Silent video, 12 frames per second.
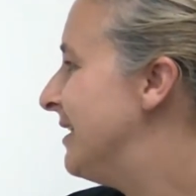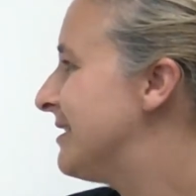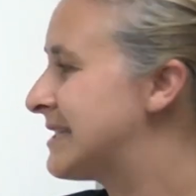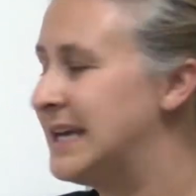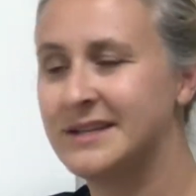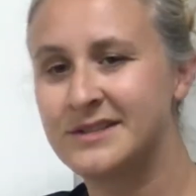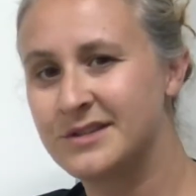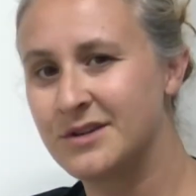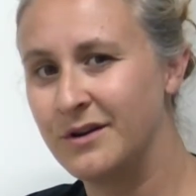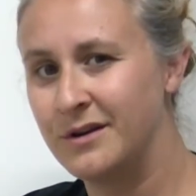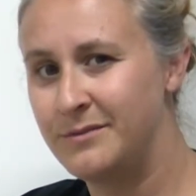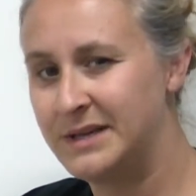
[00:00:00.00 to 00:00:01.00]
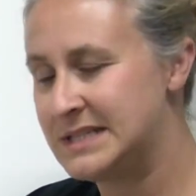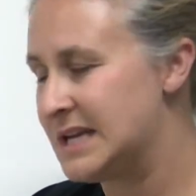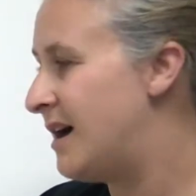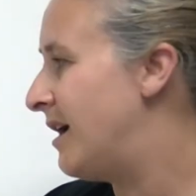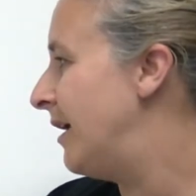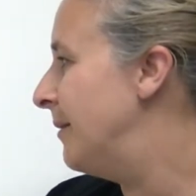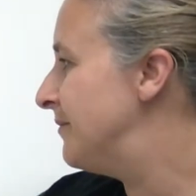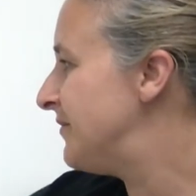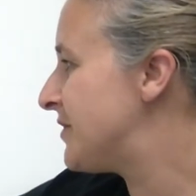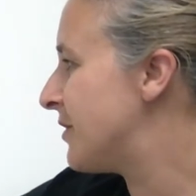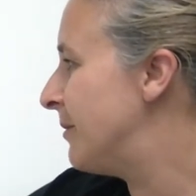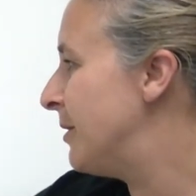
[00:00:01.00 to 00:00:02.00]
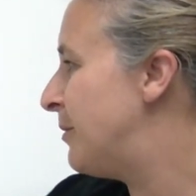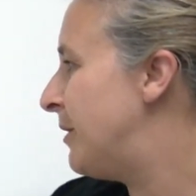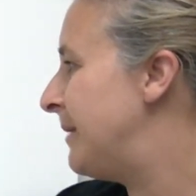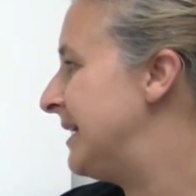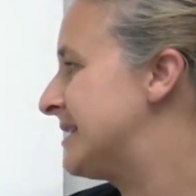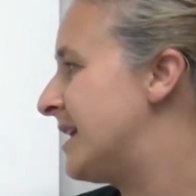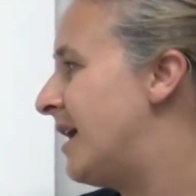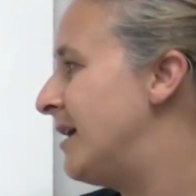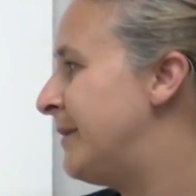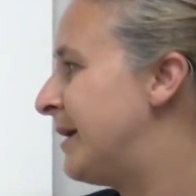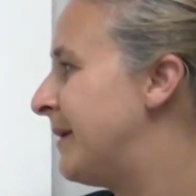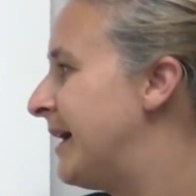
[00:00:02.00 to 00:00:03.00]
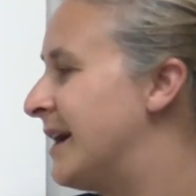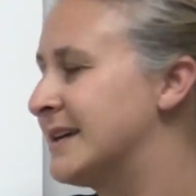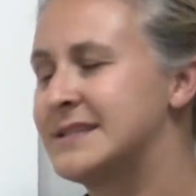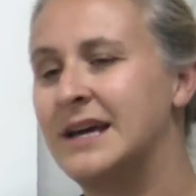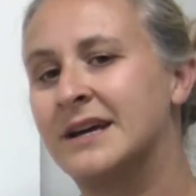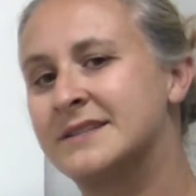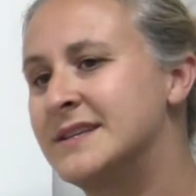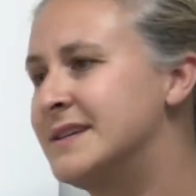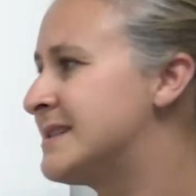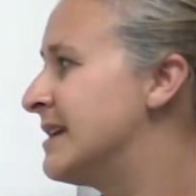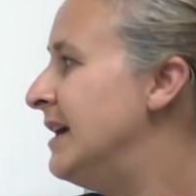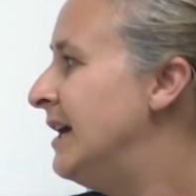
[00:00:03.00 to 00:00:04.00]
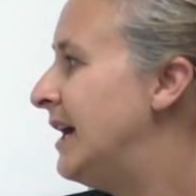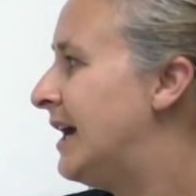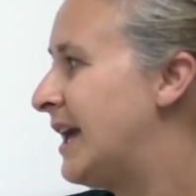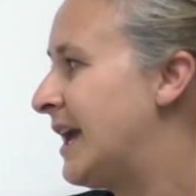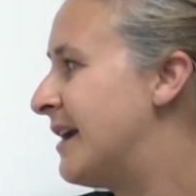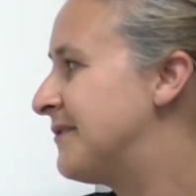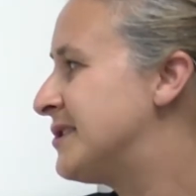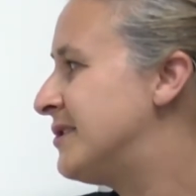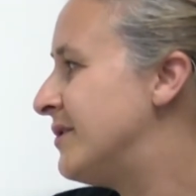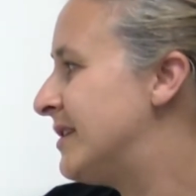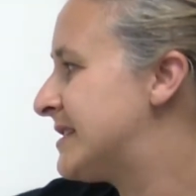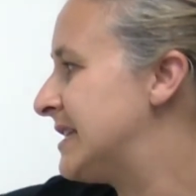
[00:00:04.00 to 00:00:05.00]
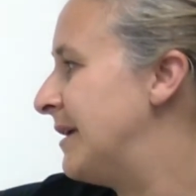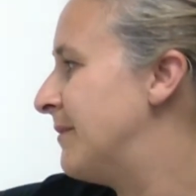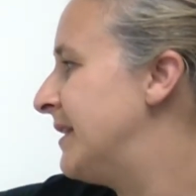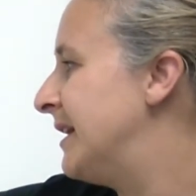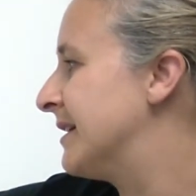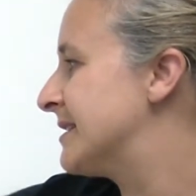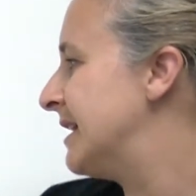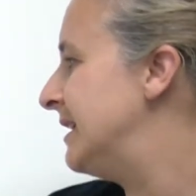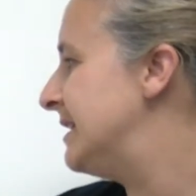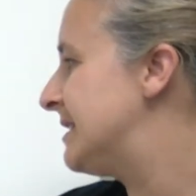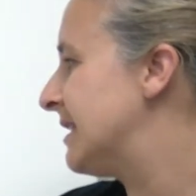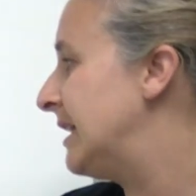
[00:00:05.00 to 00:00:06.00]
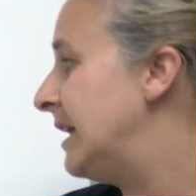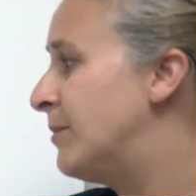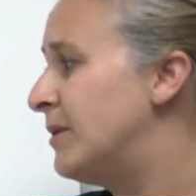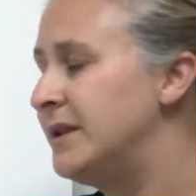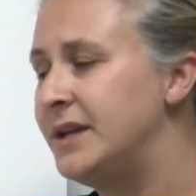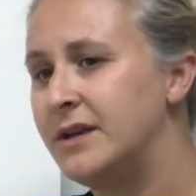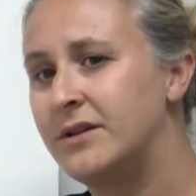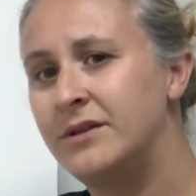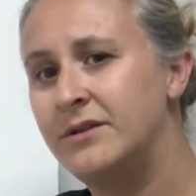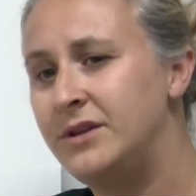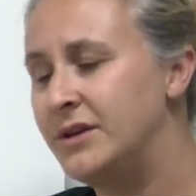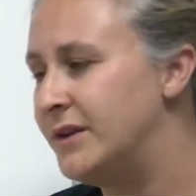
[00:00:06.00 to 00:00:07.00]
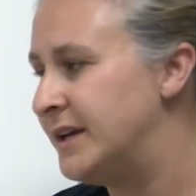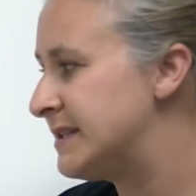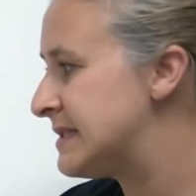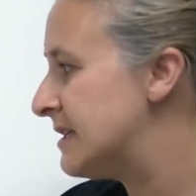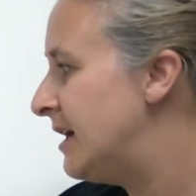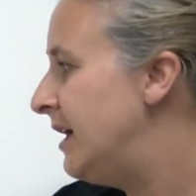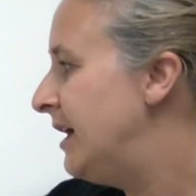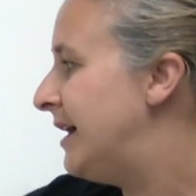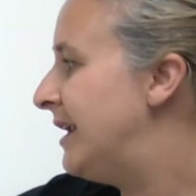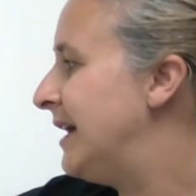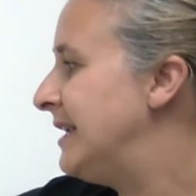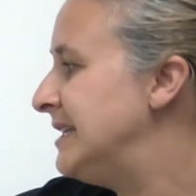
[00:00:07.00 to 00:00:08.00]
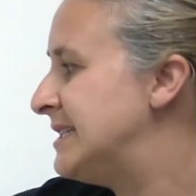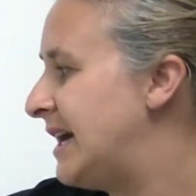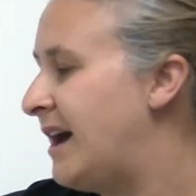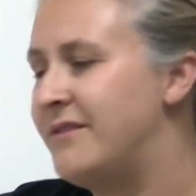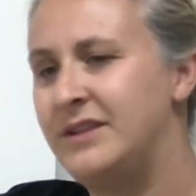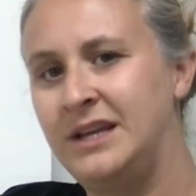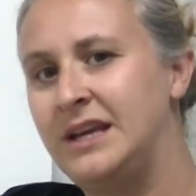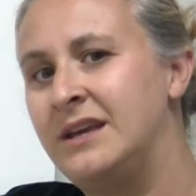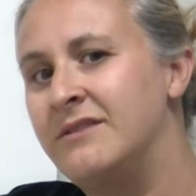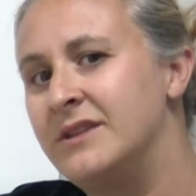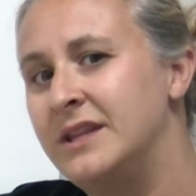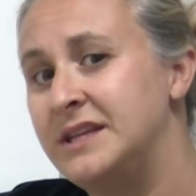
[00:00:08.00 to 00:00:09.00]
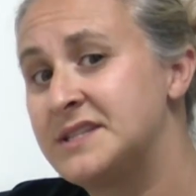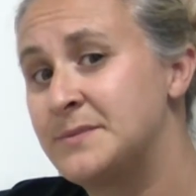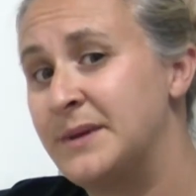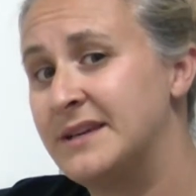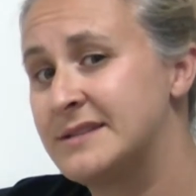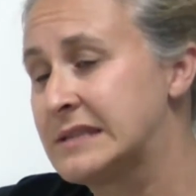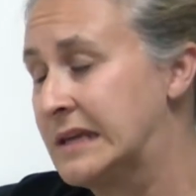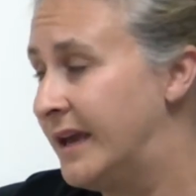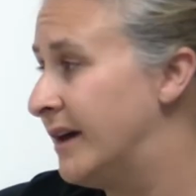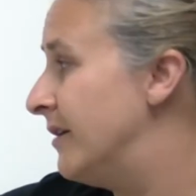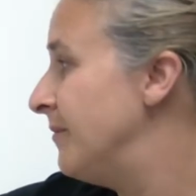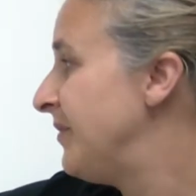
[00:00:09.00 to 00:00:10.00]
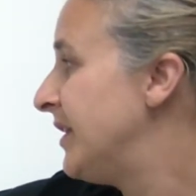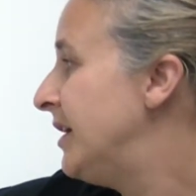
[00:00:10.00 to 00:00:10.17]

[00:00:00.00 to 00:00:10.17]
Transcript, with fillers: in this case is going to be time. So I'm going to put my time on my x-axis, and I have to do the same things. I need to label and include units, and I need to have an evenly spaced scale.